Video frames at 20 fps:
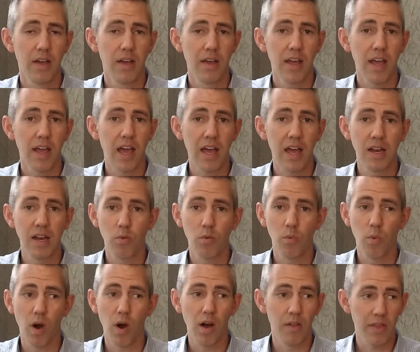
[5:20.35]
And
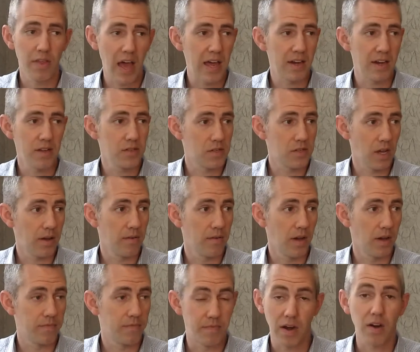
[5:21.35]
while that is
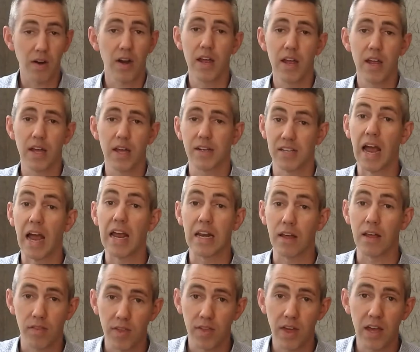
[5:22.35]
a very exciting
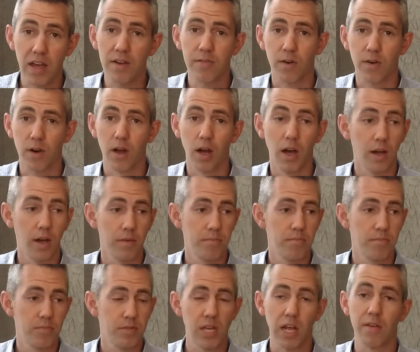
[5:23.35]
thing for a
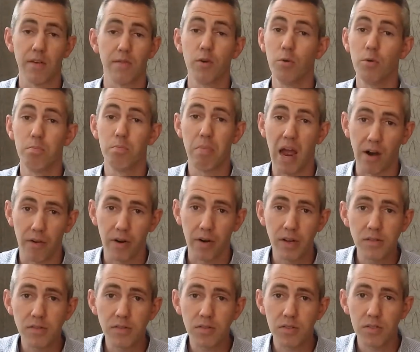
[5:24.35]
set of new
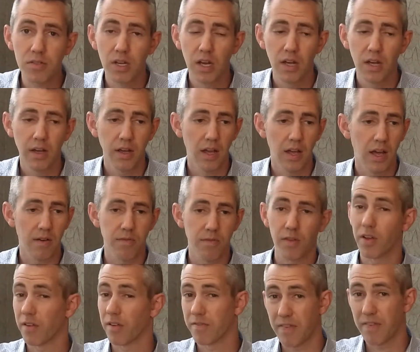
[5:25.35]
parents and for
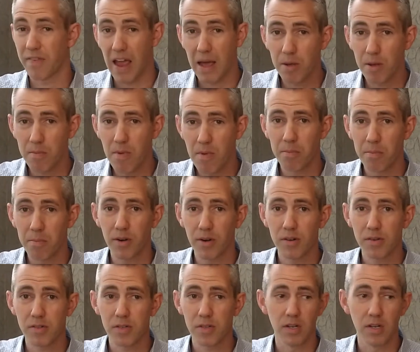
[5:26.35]
their family
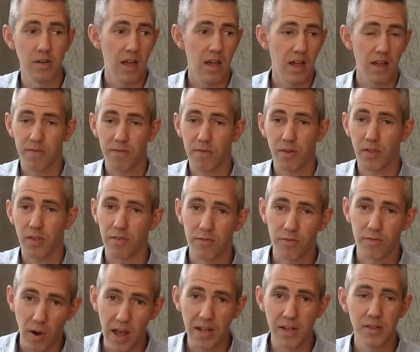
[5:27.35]
members and for their
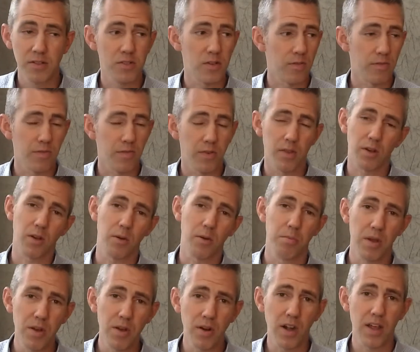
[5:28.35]
friends and for the
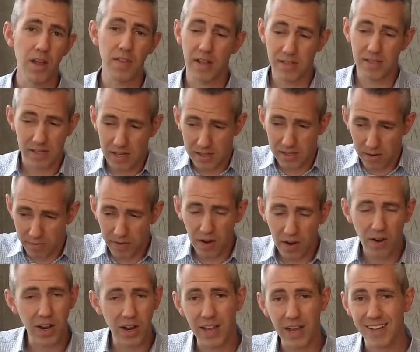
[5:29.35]
community, that's a
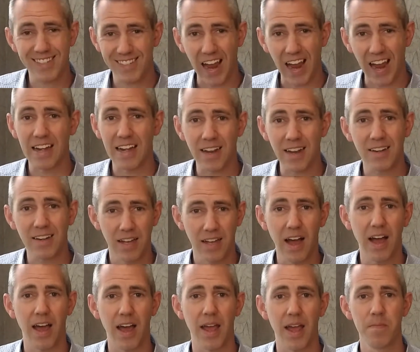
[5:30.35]
very exciting
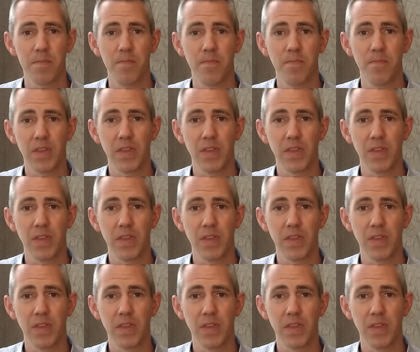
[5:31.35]
time